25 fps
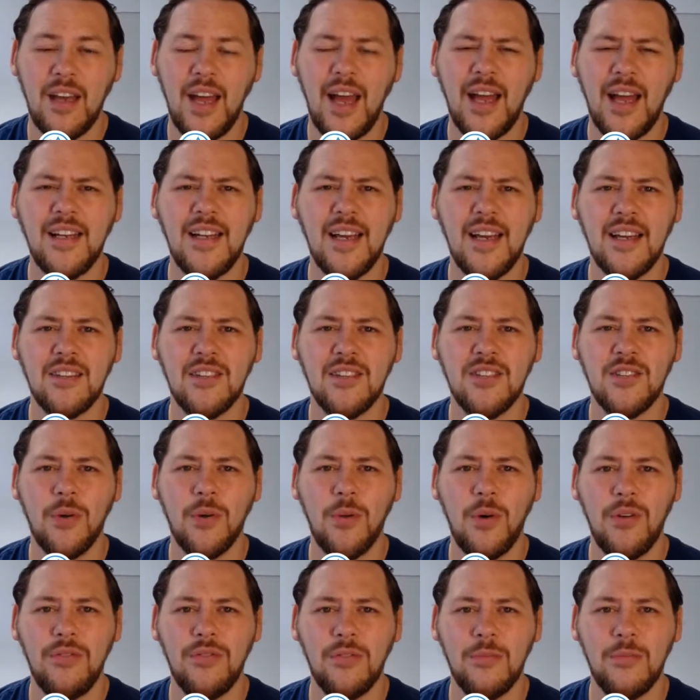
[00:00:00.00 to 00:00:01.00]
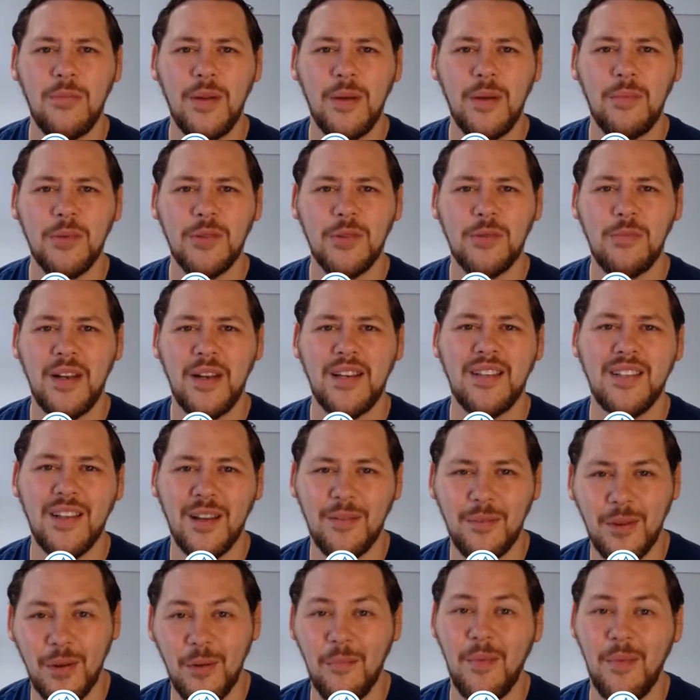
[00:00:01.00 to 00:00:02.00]
And yet so often people spend
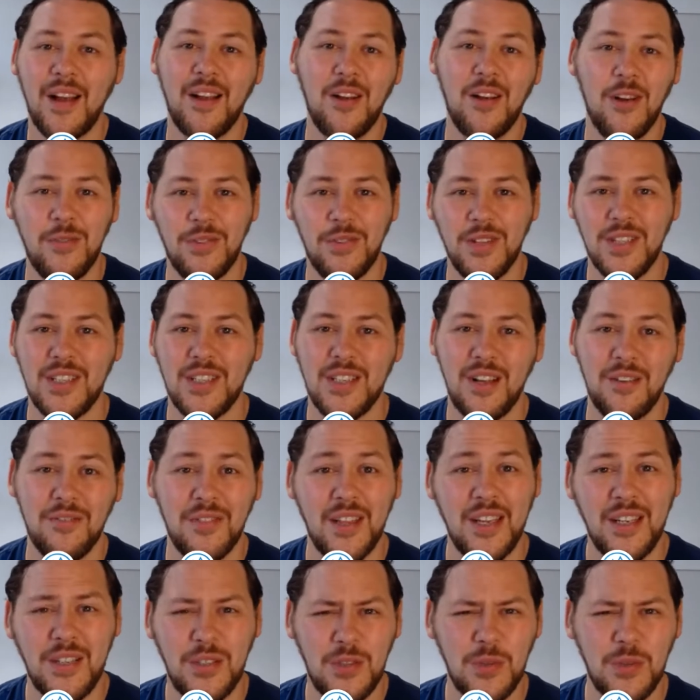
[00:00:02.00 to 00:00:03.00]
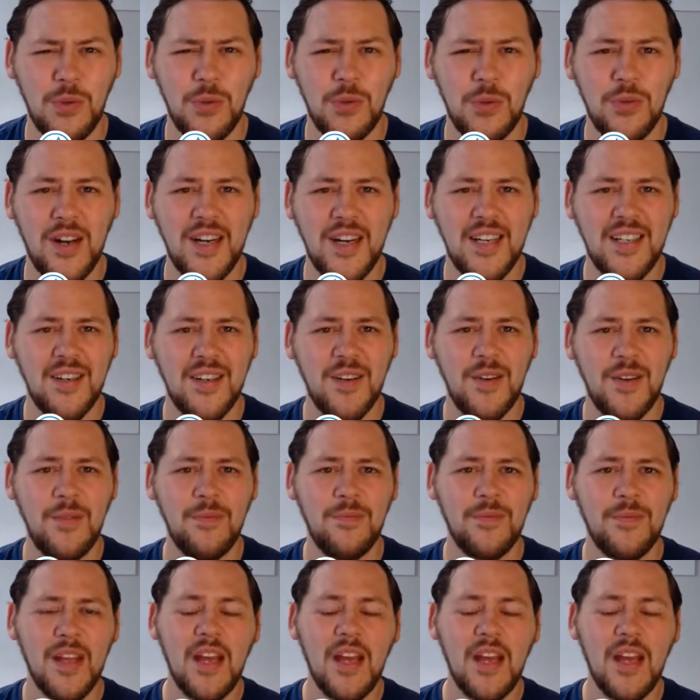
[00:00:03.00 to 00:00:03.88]
time going back over the stuff they do already know.